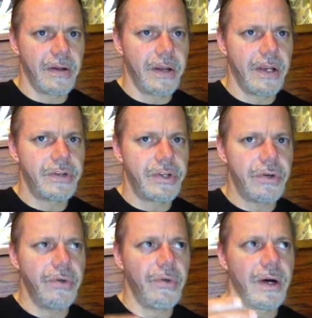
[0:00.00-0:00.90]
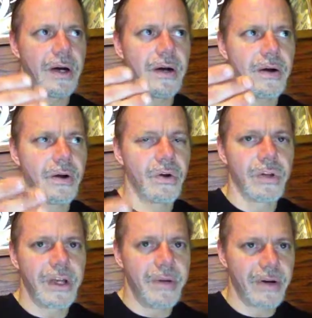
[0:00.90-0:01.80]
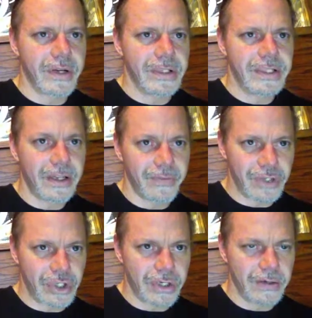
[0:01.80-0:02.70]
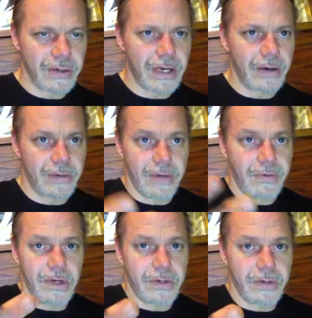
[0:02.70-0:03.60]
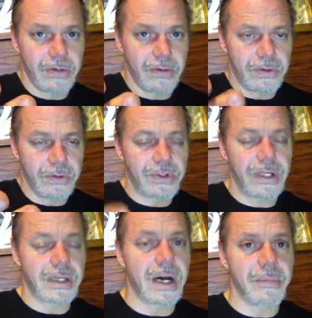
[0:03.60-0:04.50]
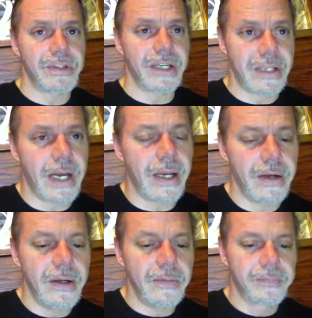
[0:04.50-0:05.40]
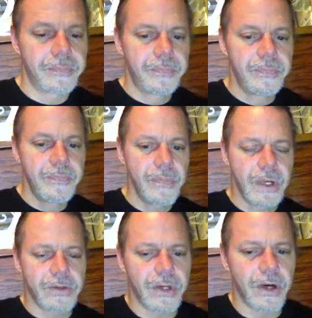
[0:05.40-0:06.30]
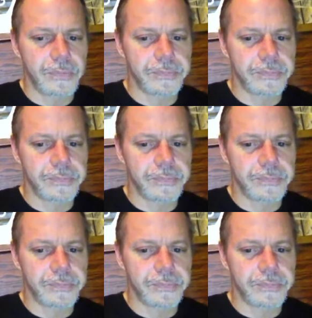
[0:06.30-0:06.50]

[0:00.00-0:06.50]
into early American television and even into sitcoms today. So